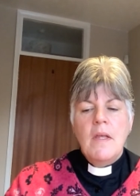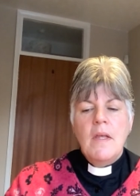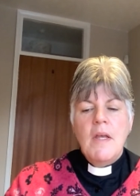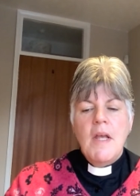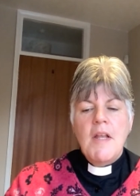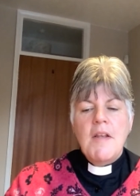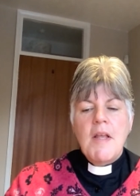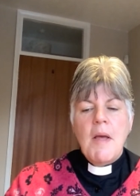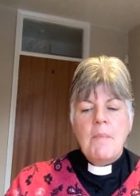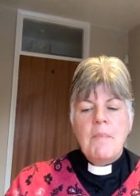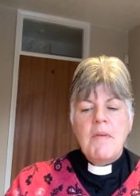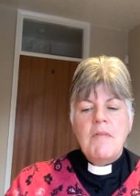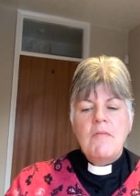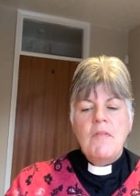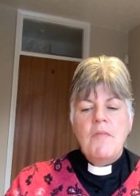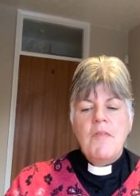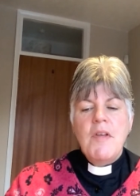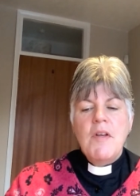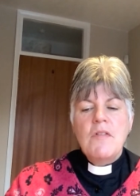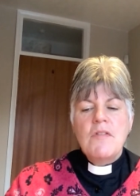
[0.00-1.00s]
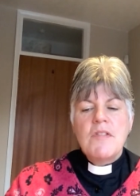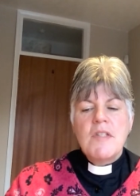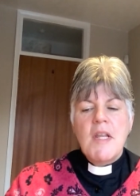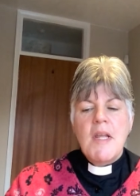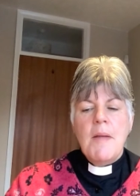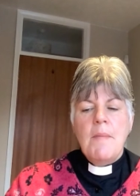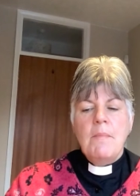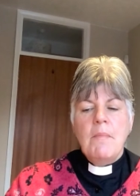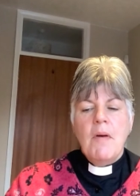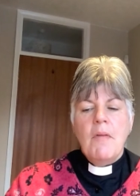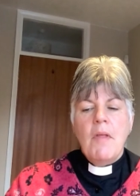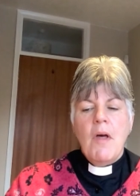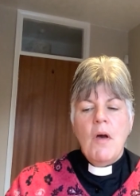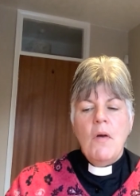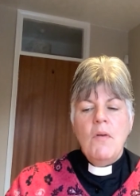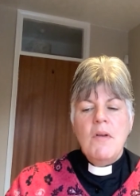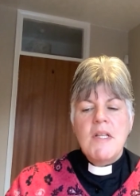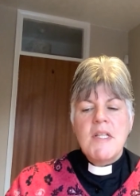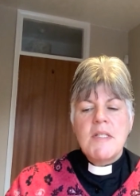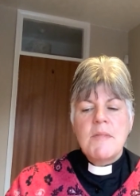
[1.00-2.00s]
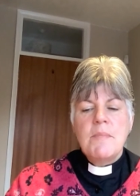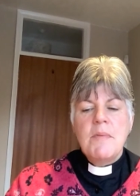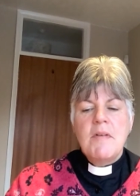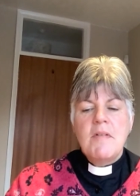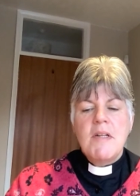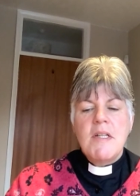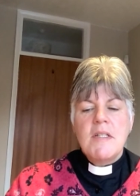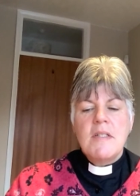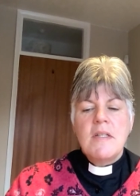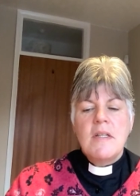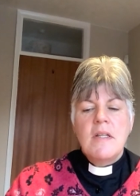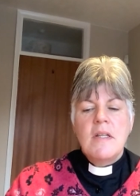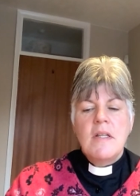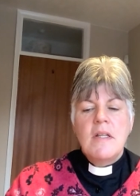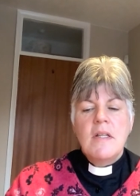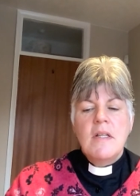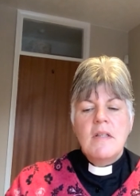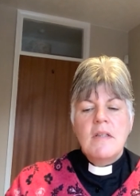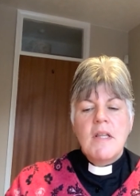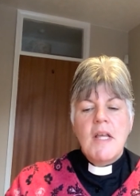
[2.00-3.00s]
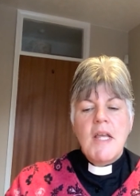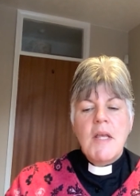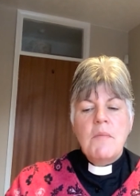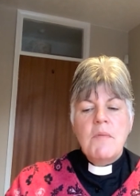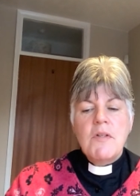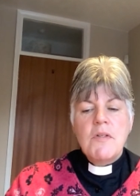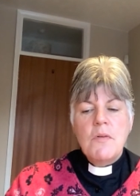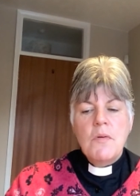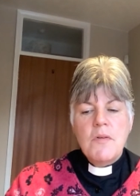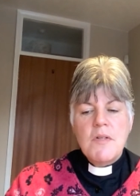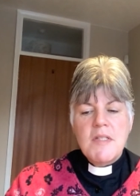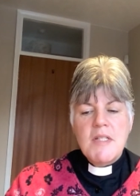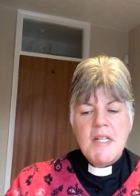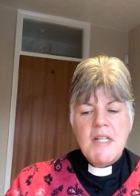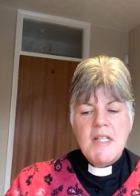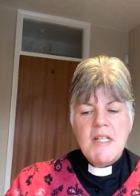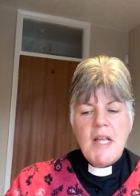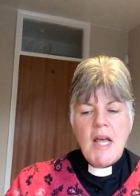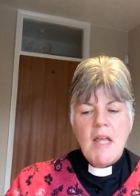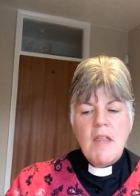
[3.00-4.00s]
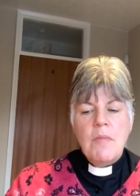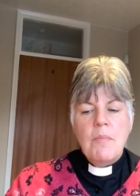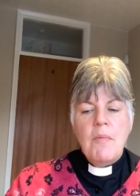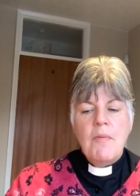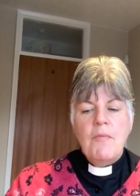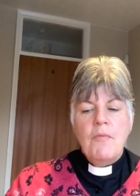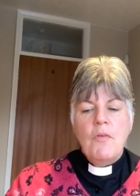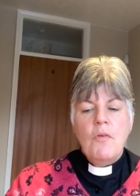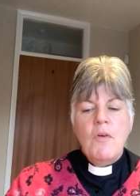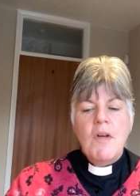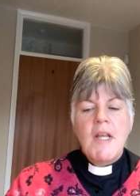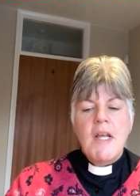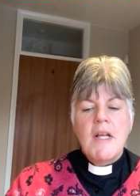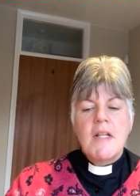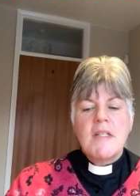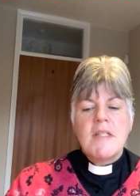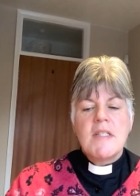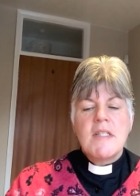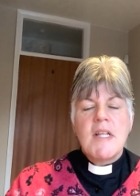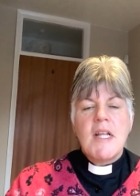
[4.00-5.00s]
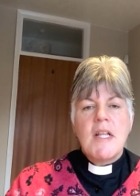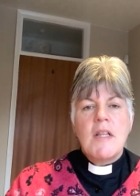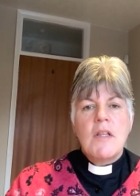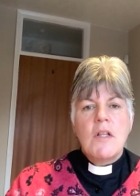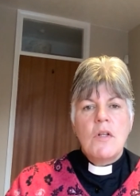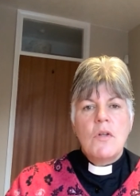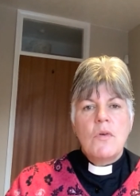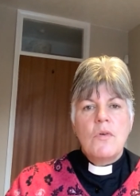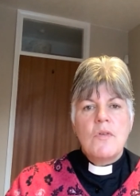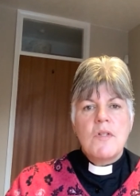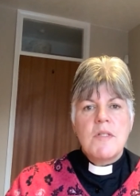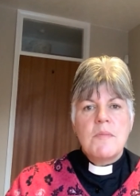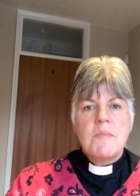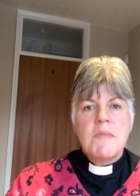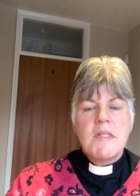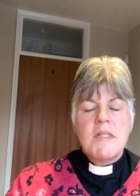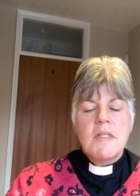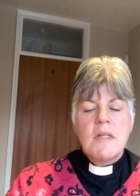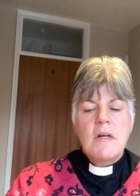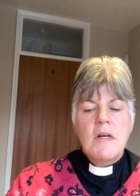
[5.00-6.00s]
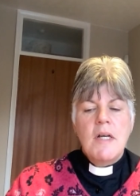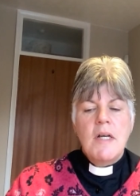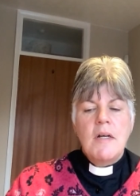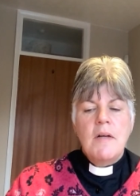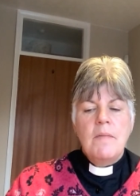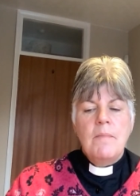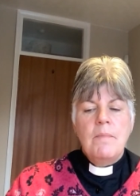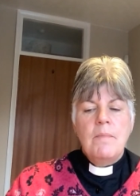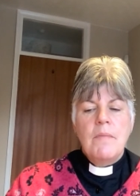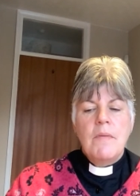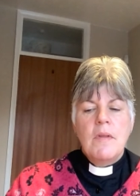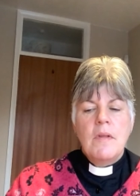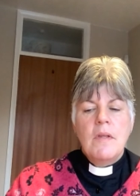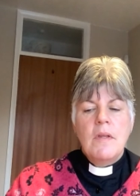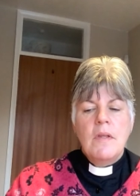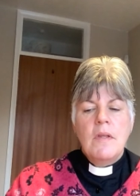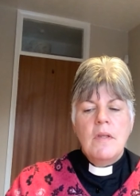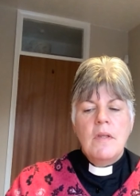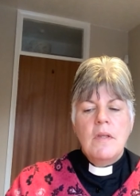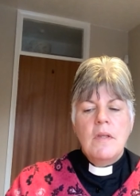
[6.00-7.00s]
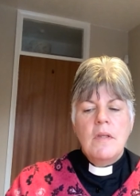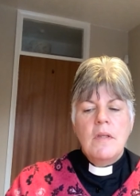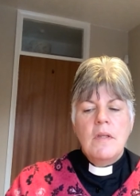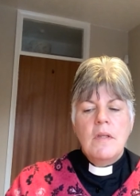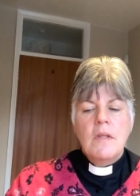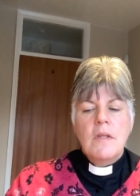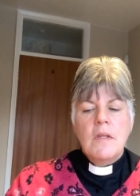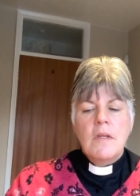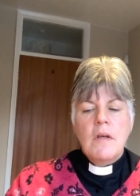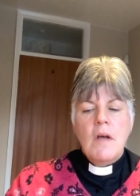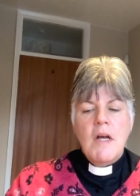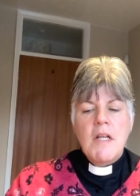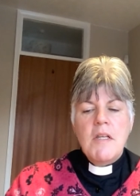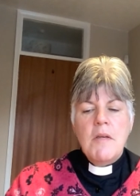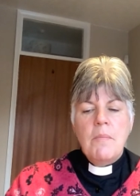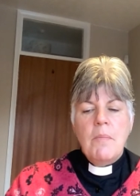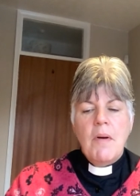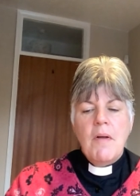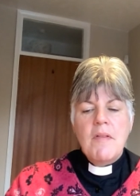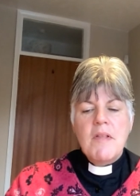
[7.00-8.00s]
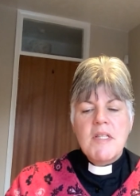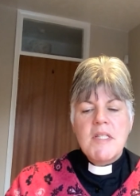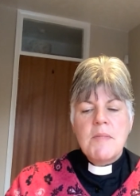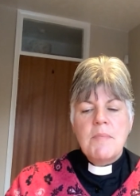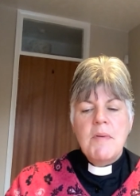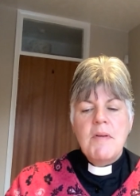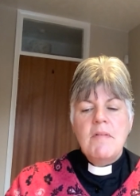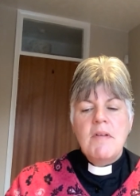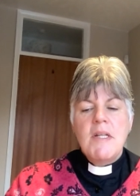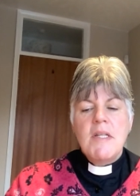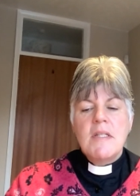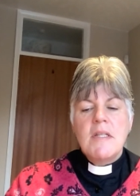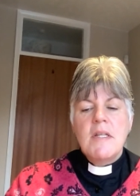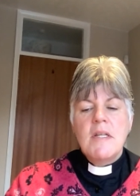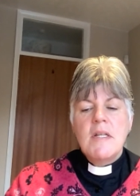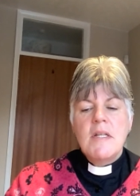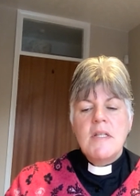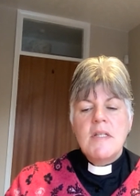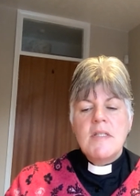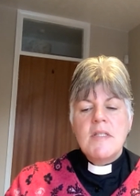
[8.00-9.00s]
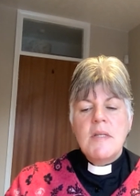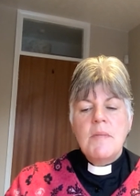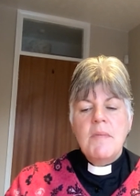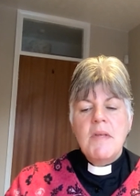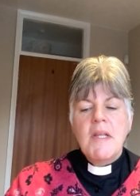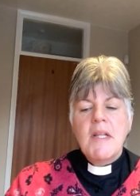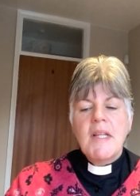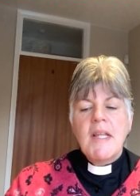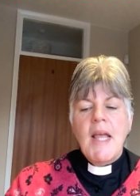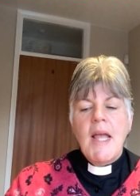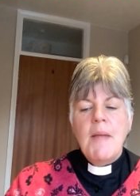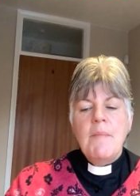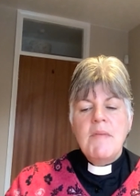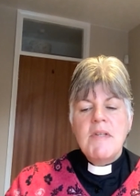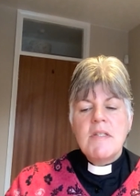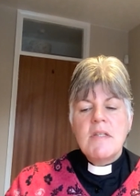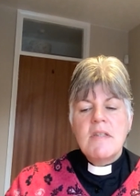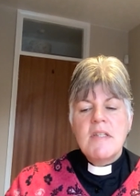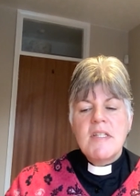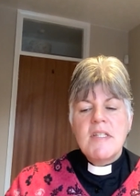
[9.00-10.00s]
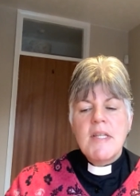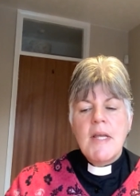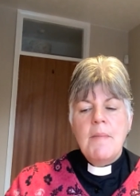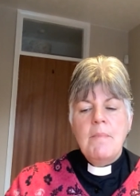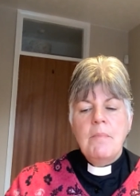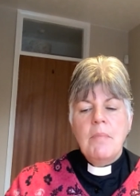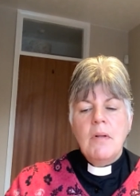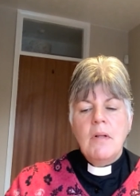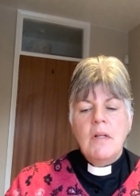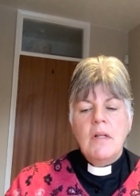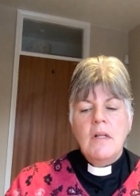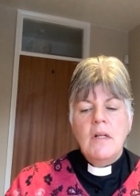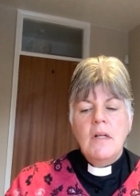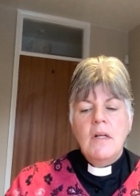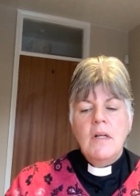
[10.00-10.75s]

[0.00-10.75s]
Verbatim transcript: It had been revealed to him by the Holy Spirit that he would not see death before he had seen the Lord's Messiah. Guided by the Spirit, Simeon came into the temple,